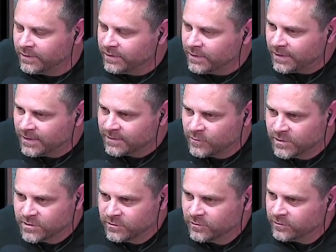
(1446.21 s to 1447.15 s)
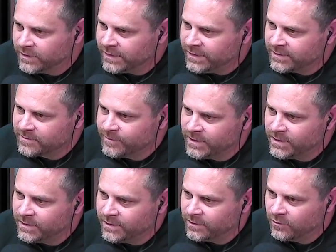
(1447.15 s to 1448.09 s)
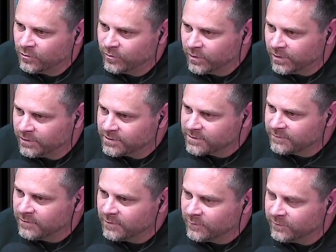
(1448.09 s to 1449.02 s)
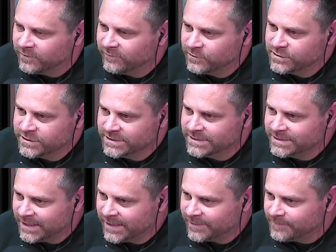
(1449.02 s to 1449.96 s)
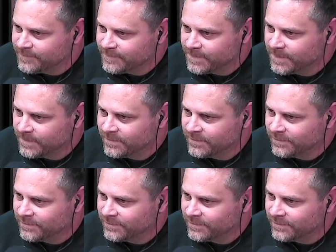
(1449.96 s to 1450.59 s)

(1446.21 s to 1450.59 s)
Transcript: Mm-hmm. I was watching her on ESPN hit home runs with Virginia Tech. Yep.